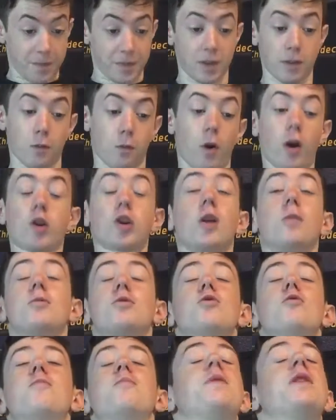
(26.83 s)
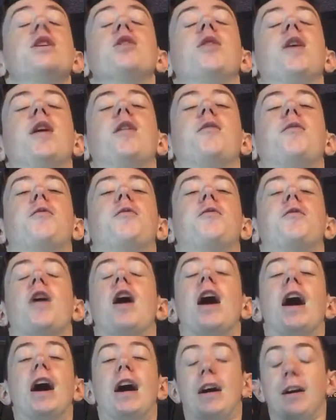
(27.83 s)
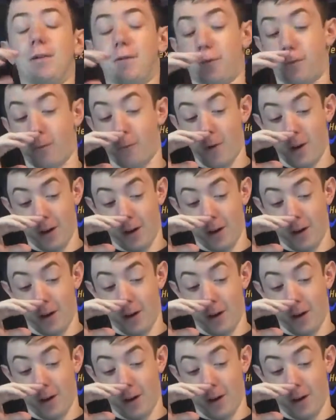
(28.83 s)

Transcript: Welcome to Period 5,